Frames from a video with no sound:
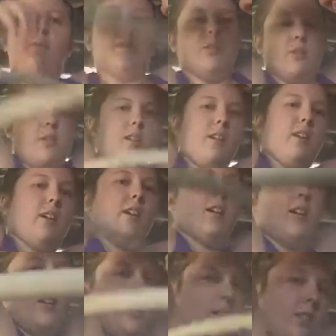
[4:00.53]
when you're here,
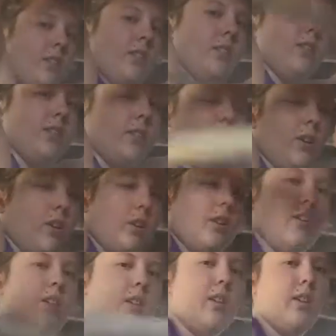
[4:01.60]
you're gonna look
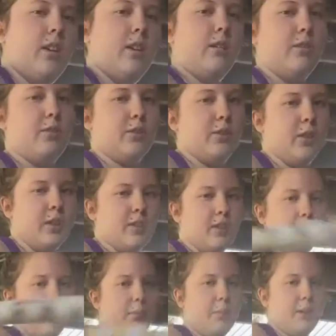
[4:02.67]
for like
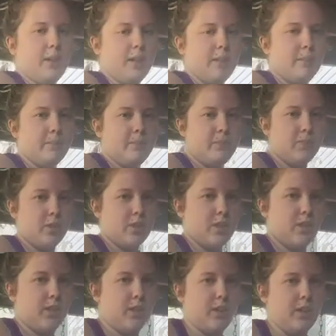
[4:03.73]
the opening, just
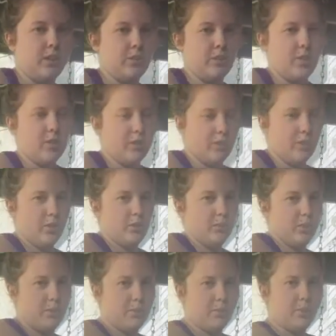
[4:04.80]
like any other tricks where you're
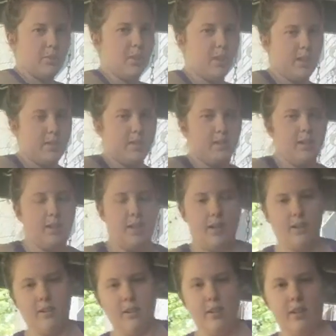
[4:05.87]
like putting your hands in and
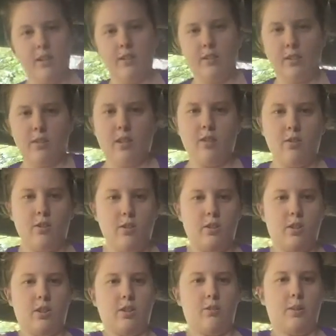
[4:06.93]
out. So say you're doing
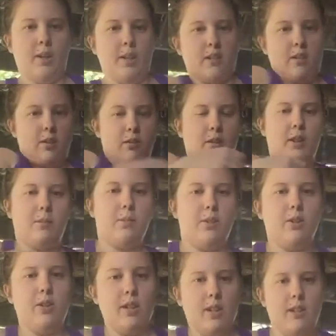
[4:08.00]
like your waist, you can like put
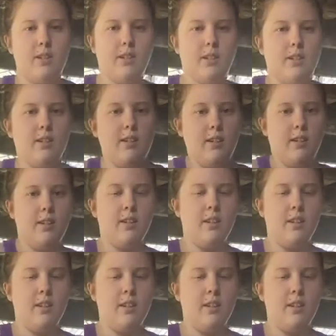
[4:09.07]
your hand in.